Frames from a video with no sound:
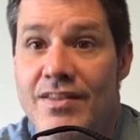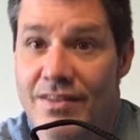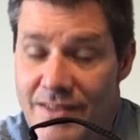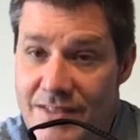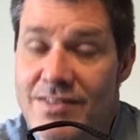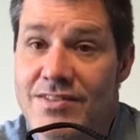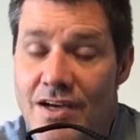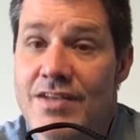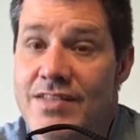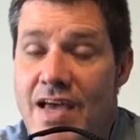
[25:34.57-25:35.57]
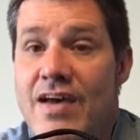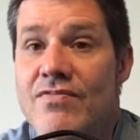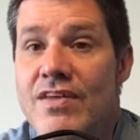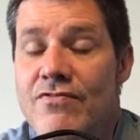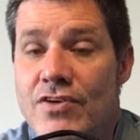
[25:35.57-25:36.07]
This does have
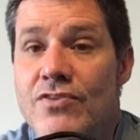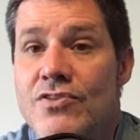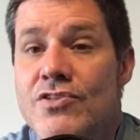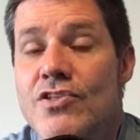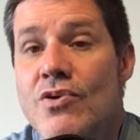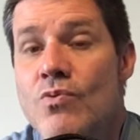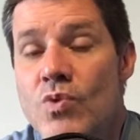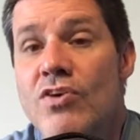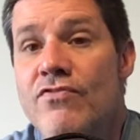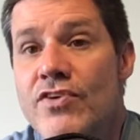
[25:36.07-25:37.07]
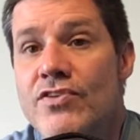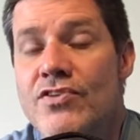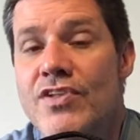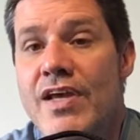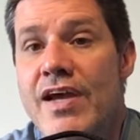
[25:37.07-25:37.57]
that filter, so it will
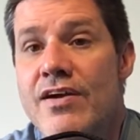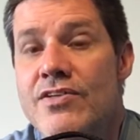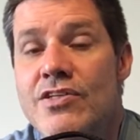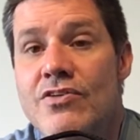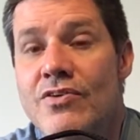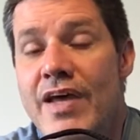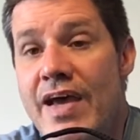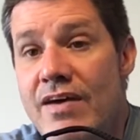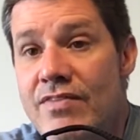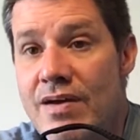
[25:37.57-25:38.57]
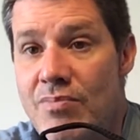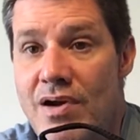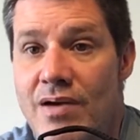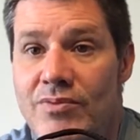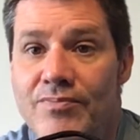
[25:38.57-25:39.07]
filter the air, so you don't have that
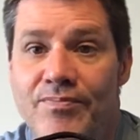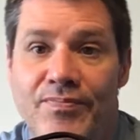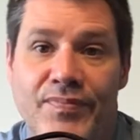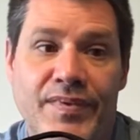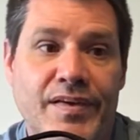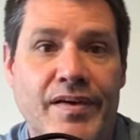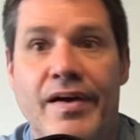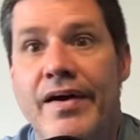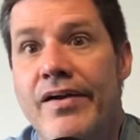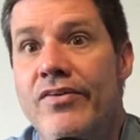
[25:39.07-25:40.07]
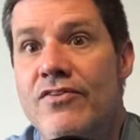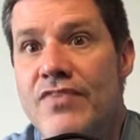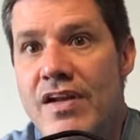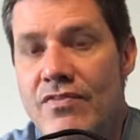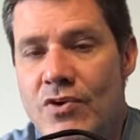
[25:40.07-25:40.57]
problem. I don't know if
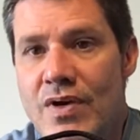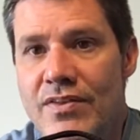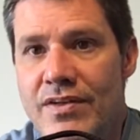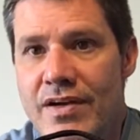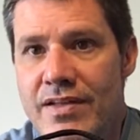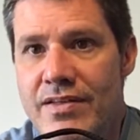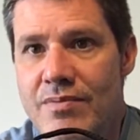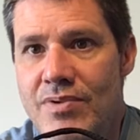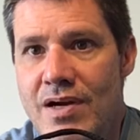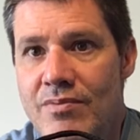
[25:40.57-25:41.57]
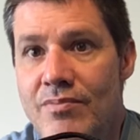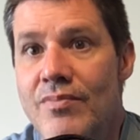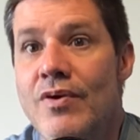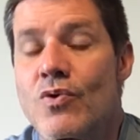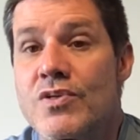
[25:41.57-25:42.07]
any of you out there had that problem.
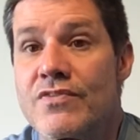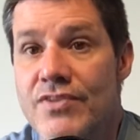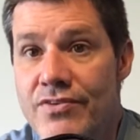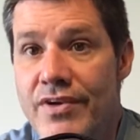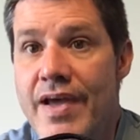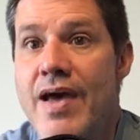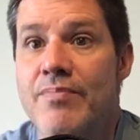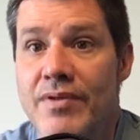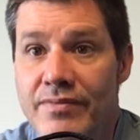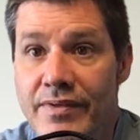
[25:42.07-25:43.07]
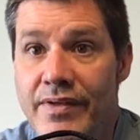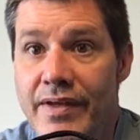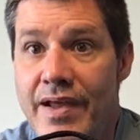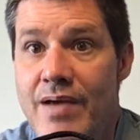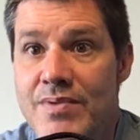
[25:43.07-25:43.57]
Of course, if it's going to happen,
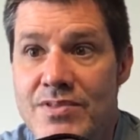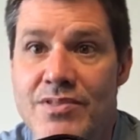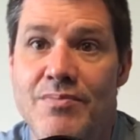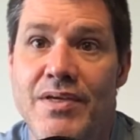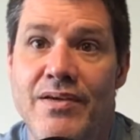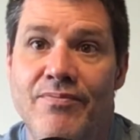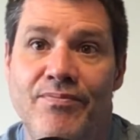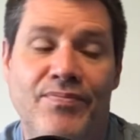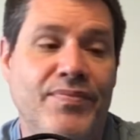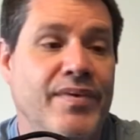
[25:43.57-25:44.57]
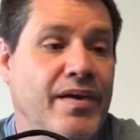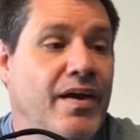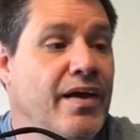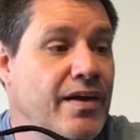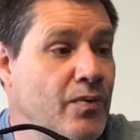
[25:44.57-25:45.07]
it happens to me.
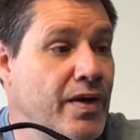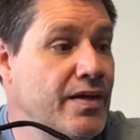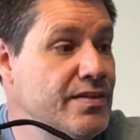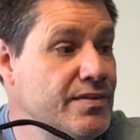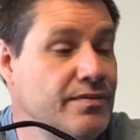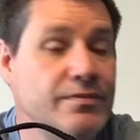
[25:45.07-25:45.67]
Anyways.